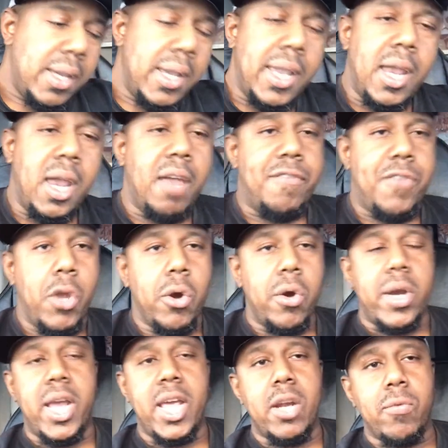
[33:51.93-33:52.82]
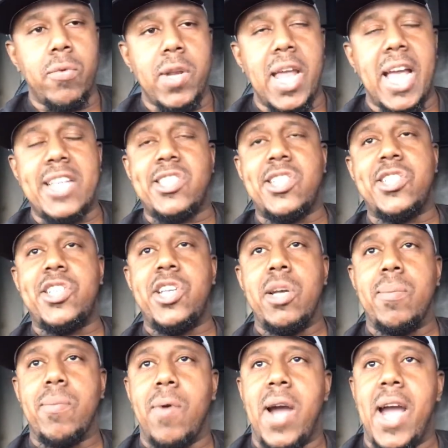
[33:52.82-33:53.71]
if you're in a
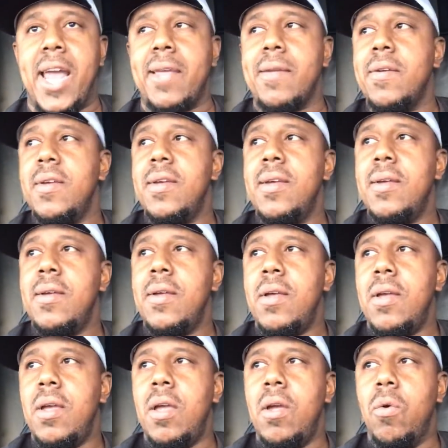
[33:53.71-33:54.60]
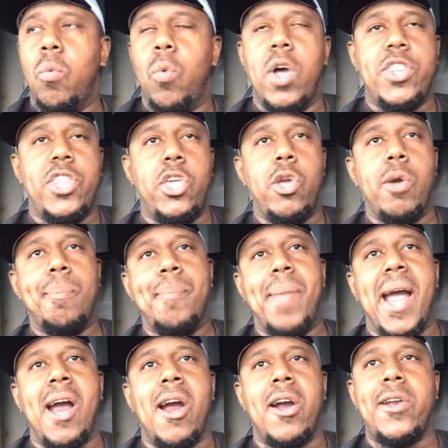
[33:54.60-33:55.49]
relationship, right, whether you're
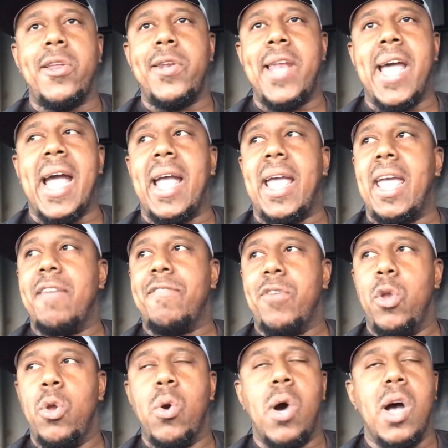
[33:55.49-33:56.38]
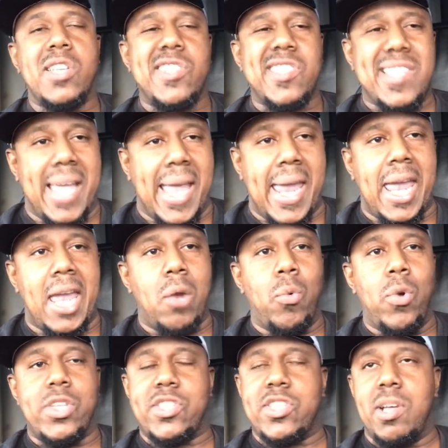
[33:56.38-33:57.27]
married or not, if you are staying
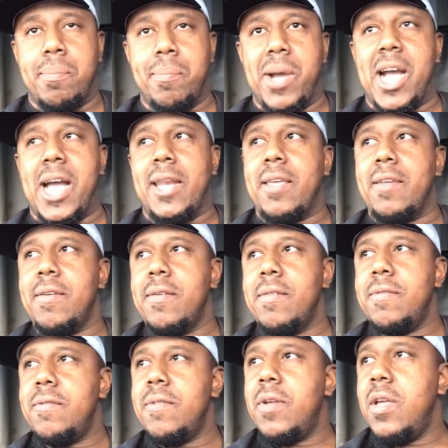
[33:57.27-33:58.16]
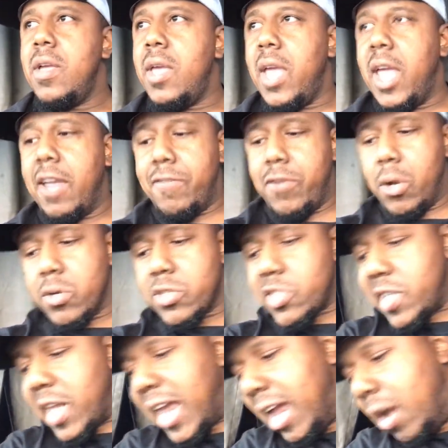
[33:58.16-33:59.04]
with somebody,
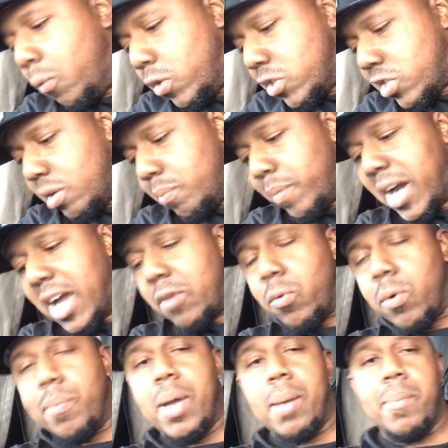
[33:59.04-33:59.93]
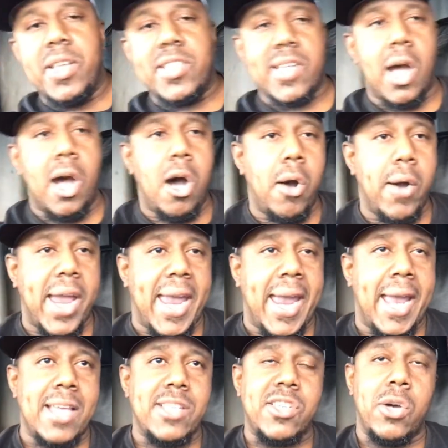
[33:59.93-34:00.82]
remember, it's all
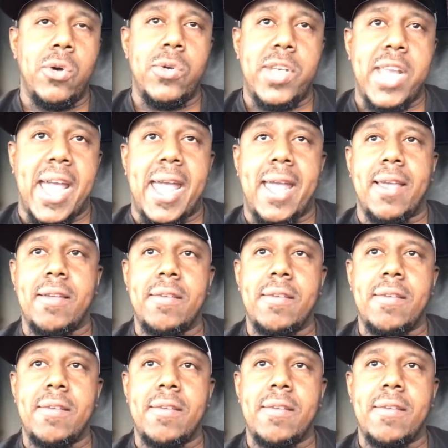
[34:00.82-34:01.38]
hands on deck.